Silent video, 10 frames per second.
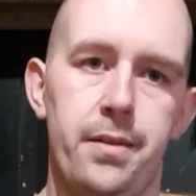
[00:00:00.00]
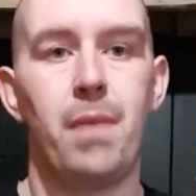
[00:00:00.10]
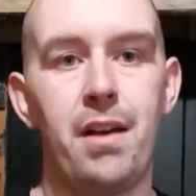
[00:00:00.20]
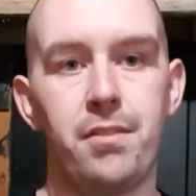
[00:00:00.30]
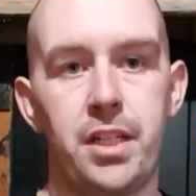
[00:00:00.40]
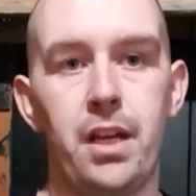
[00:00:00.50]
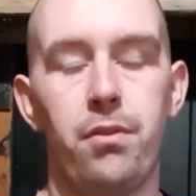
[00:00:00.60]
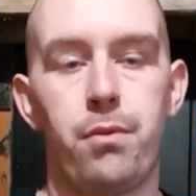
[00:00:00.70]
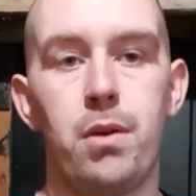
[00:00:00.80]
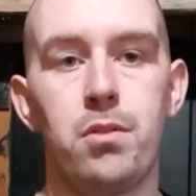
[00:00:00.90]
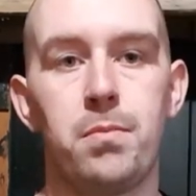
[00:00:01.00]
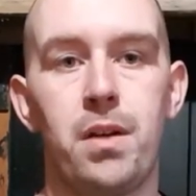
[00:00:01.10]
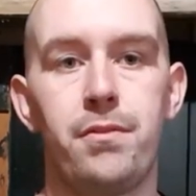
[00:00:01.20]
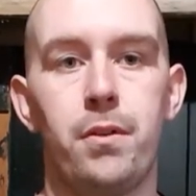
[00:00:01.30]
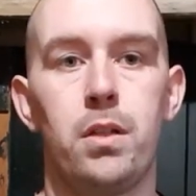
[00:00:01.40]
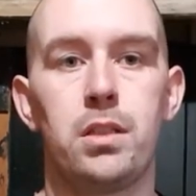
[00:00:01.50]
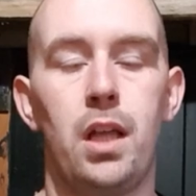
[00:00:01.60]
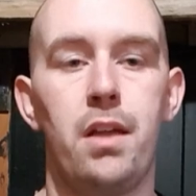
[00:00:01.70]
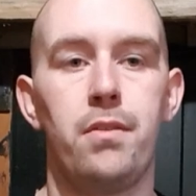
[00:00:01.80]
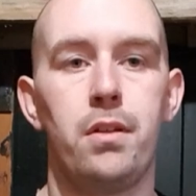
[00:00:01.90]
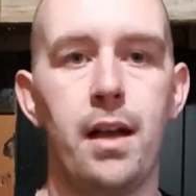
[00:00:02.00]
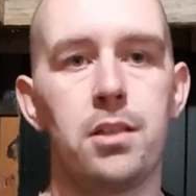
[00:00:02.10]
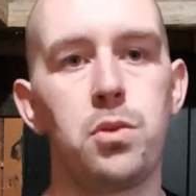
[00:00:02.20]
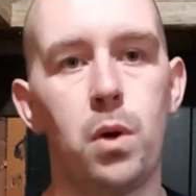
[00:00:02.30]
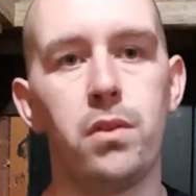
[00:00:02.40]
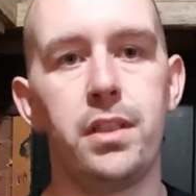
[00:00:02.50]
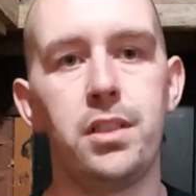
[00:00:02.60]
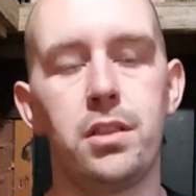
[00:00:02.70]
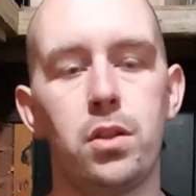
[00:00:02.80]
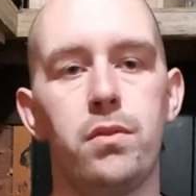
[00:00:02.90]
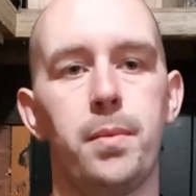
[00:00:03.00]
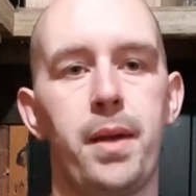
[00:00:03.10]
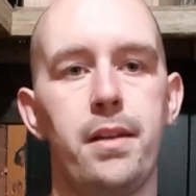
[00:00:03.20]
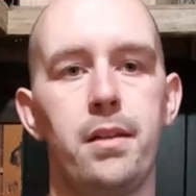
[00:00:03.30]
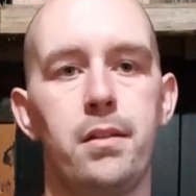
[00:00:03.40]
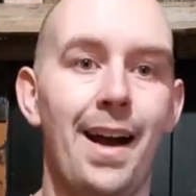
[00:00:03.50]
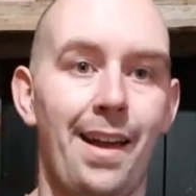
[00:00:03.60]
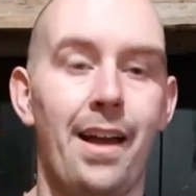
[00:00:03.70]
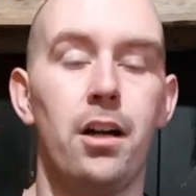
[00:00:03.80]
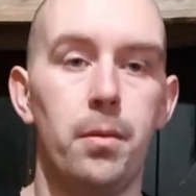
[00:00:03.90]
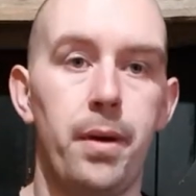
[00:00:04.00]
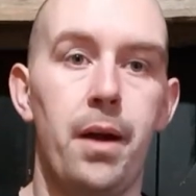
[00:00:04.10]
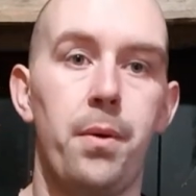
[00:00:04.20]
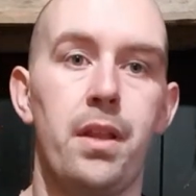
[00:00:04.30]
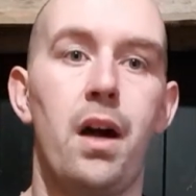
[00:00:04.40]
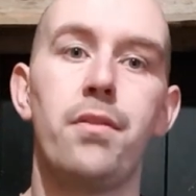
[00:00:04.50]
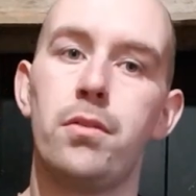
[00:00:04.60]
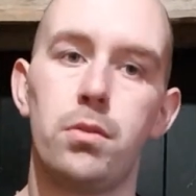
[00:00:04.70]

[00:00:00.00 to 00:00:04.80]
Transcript: My CL3, which was my first lathe, has 12 inches over the bed, and I got by with that